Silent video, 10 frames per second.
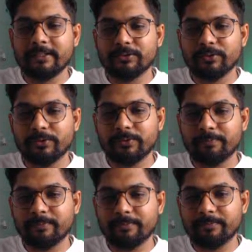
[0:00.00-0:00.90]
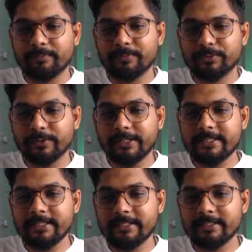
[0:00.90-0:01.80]
So you
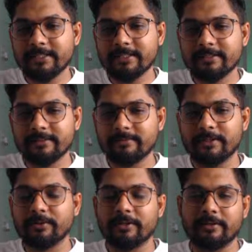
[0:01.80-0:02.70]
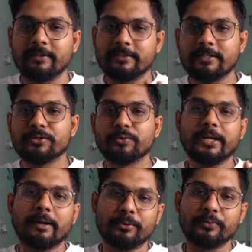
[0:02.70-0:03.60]
can see it is just, it is just
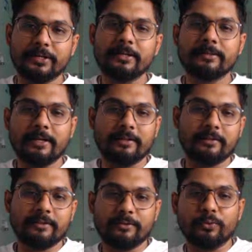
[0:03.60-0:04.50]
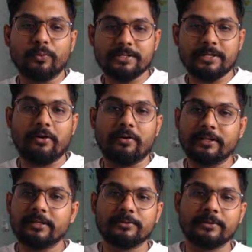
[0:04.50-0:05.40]
doing up to 3 and the 2 words are
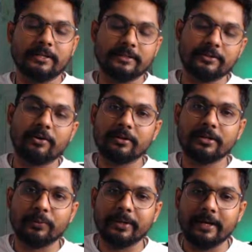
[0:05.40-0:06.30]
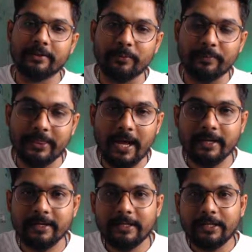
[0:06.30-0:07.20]
not there, so it is not doing anything with
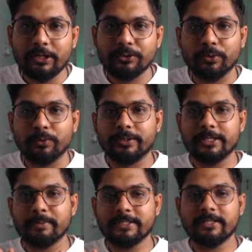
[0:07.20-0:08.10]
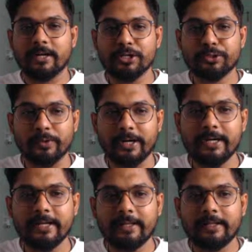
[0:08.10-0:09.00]
that. So this much is understood, right?